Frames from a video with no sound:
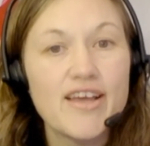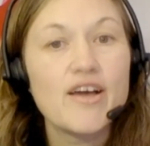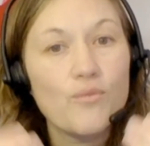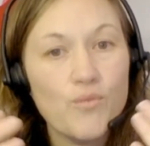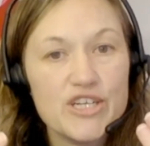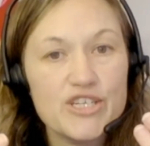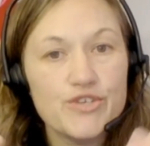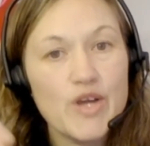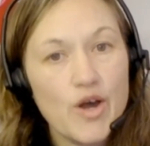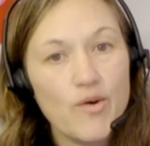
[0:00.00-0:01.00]
what
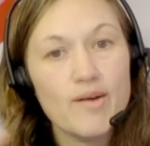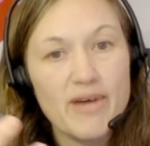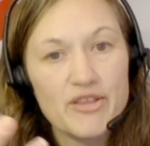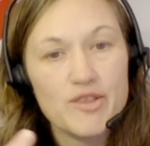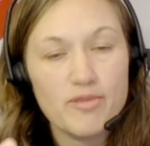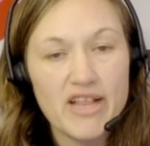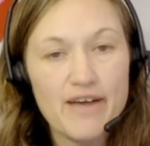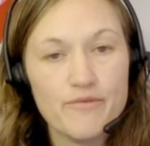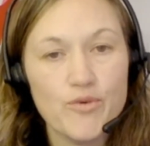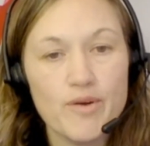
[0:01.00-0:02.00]
you know about the
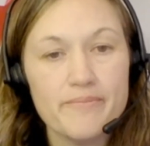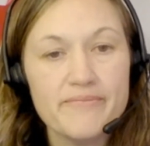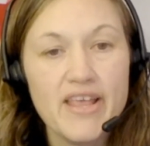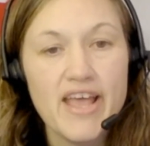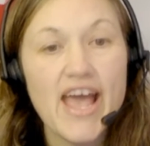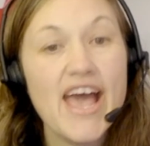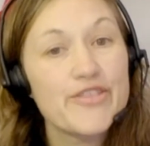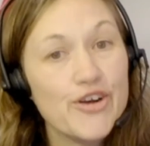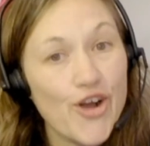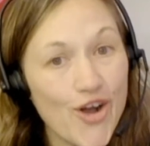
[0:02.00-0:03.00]
platform. And
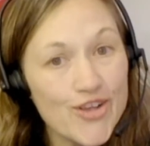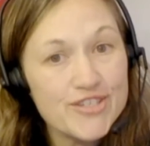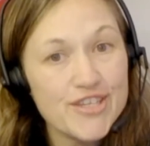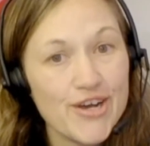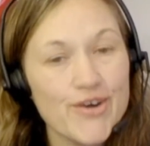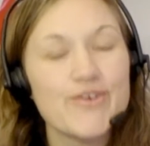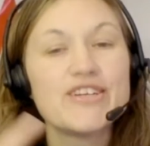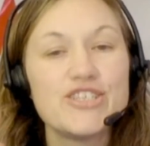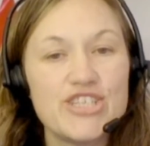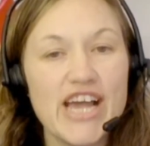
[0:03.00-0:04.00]
they're also
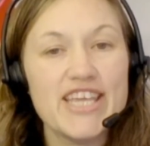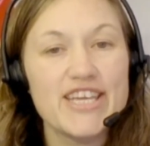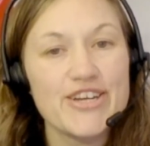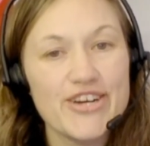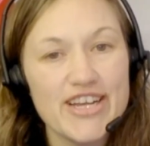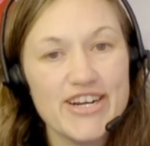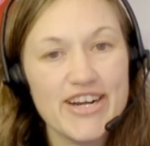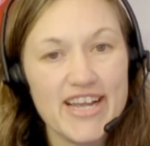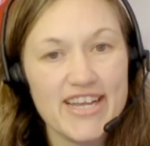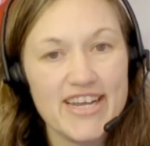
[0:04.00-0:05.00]
checking your
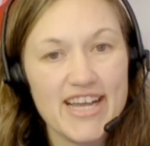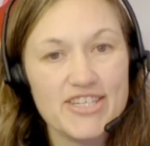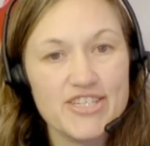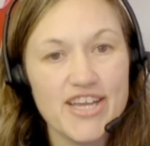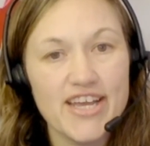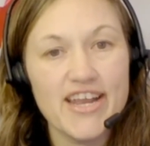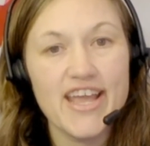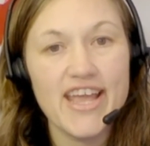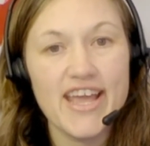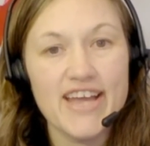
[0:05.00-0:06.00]
internet connection
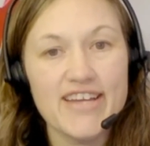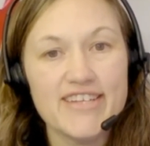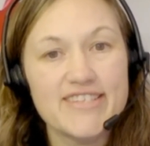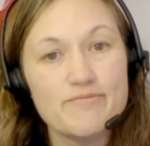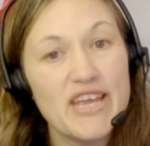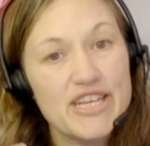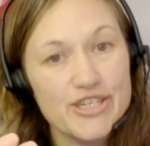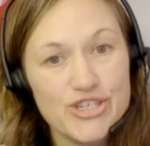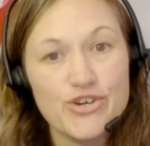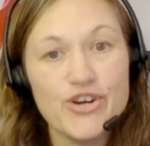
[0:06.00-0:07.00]
and
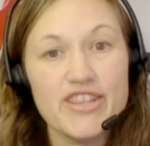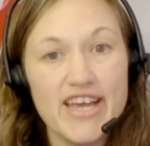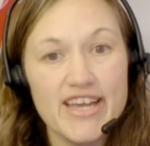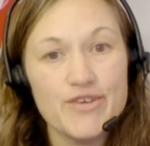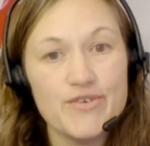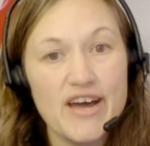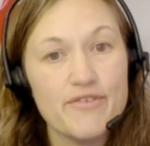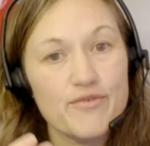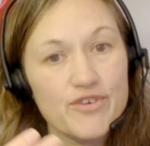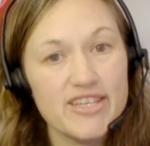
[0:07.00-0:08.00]
making sure that you have
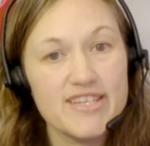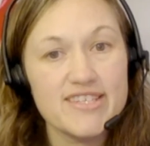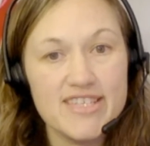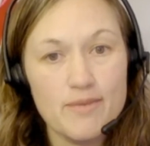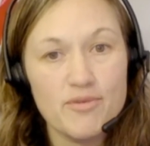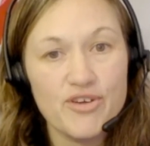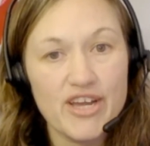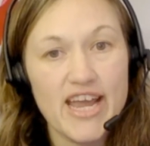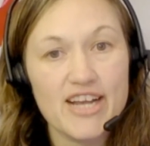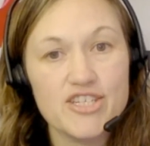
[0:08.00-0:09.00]
a really stable
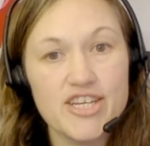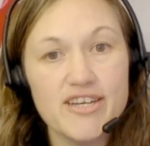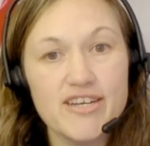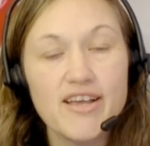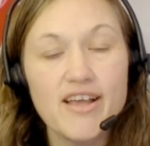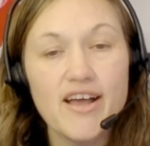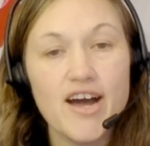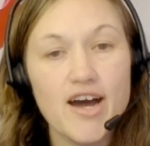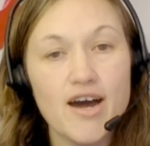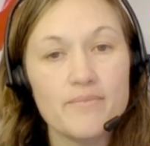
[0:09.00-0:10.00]
connection.
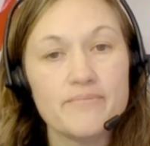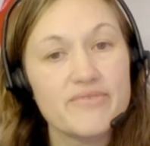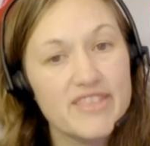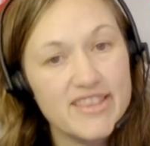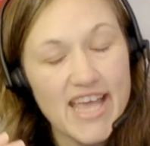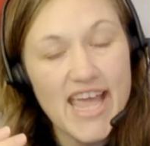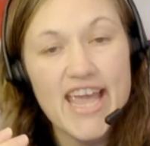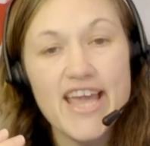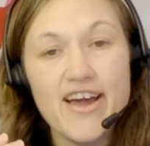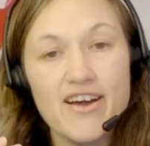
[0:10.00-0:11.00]

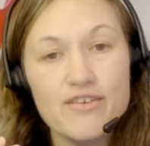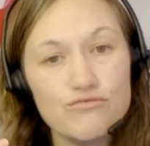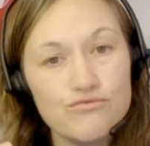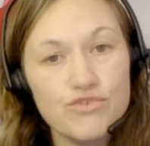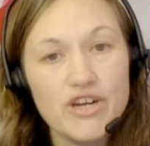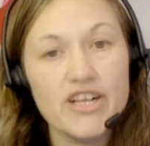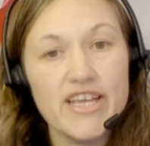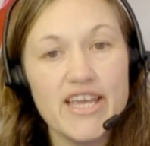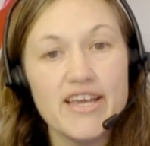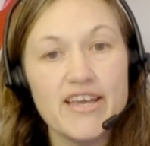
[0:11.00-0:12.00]
They really